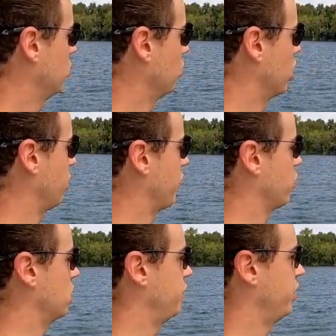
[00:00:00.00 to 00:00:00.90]
we're in about
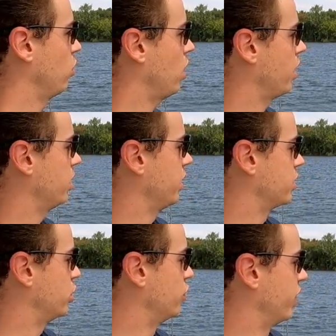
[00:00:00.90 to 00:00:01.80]
14 feet of water
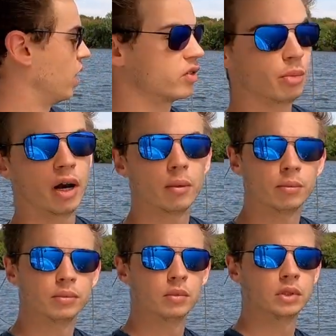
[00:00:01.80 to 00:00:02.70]
and it's 2 feet off the
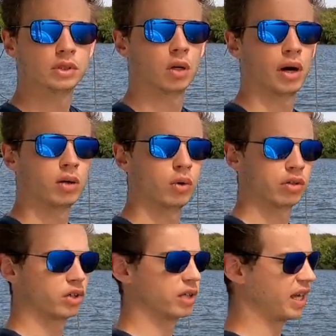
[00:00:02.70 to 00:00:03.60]
bottom. So I don't
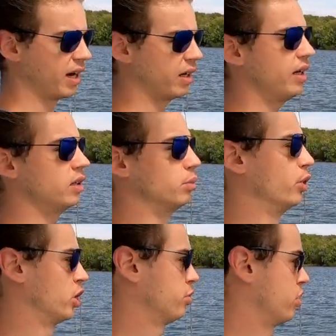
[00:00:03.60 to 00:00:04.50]
want to really get it in the
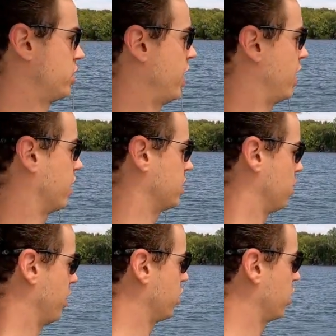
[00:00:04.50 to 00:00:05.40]
bush per se, because
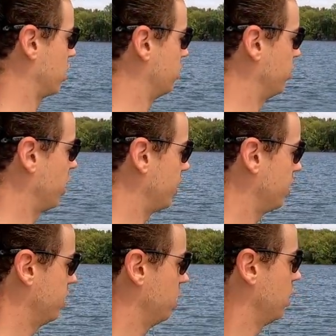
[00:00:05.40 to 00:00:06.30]
I might hook it, but
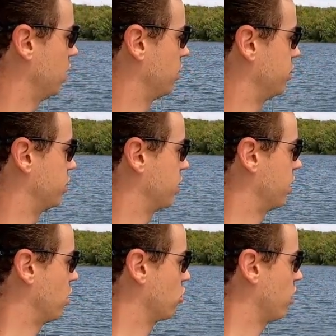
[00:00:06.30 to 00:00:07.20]
I'm just
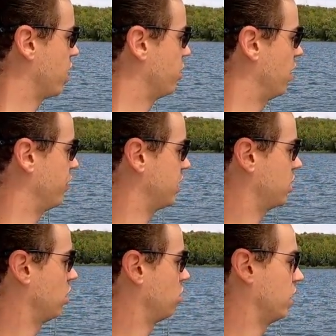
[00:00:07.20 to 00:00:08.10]
going to go right above it.
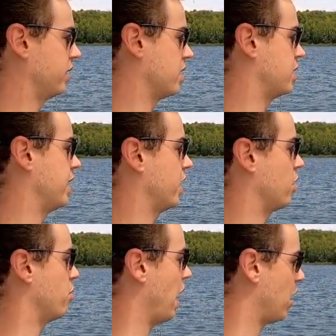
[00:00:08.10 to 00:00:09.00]
So let this sink
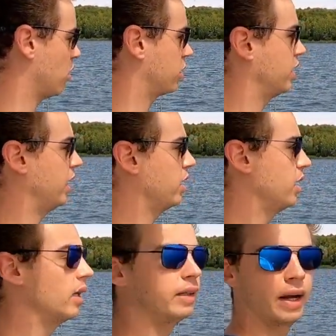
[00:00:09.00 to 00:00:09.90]
about
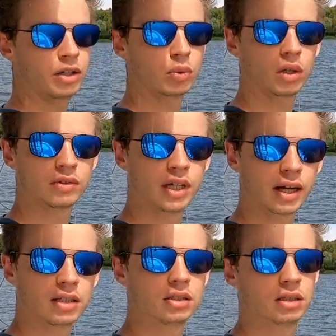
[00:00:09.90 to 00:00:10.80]
10 to 12
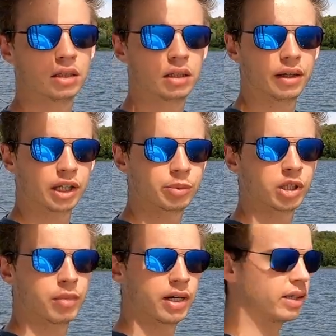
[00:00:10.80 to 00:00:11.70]
seconds.
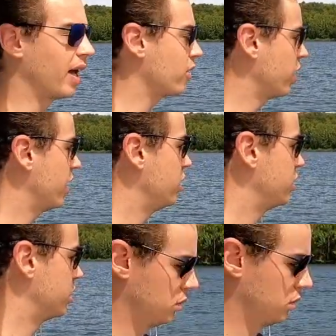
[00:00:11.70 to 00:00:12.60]
Experiment in that range.